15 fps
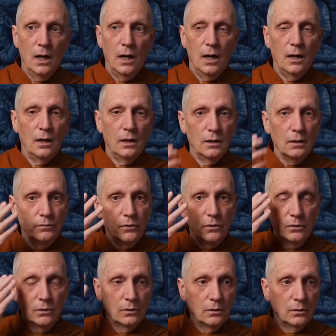Uh, if
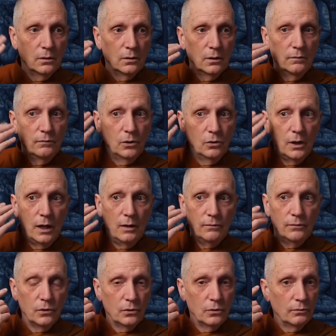you're if you don't
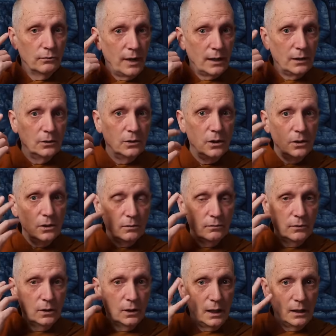have your faculties,
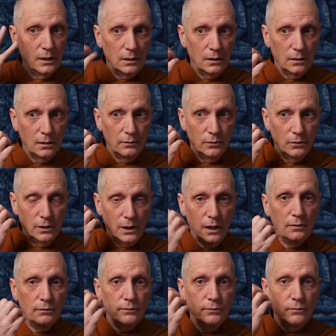if you can't, if you're
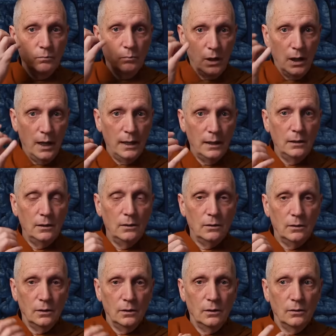deaf, blind,
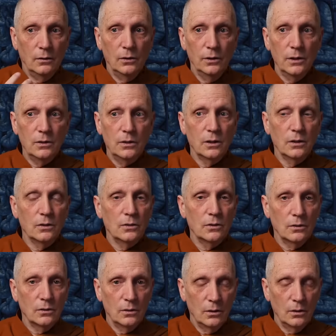uh, all these things
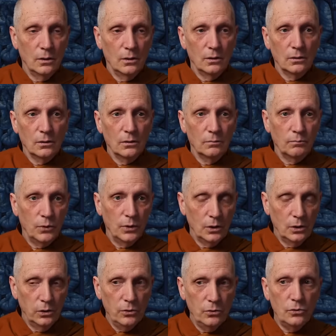uh,
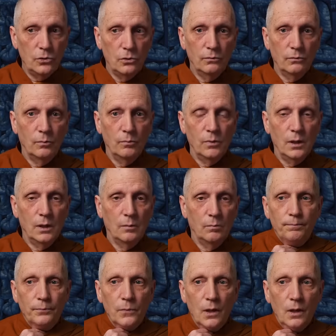preclude you from being a,
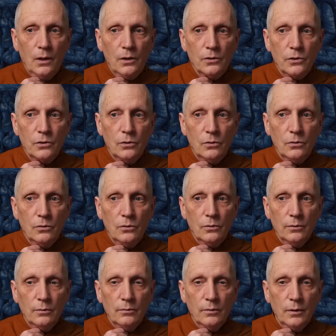
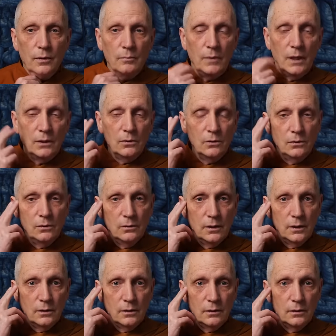also uh, mental
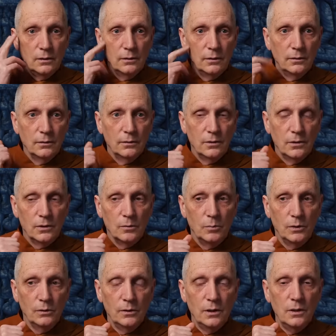uh,
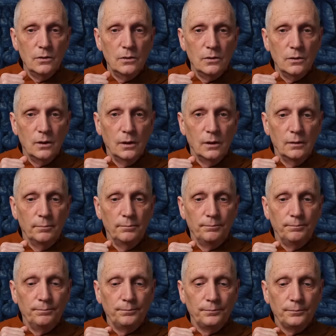disabilities.
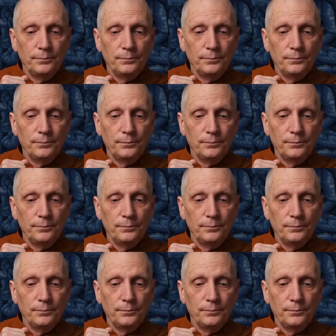Um,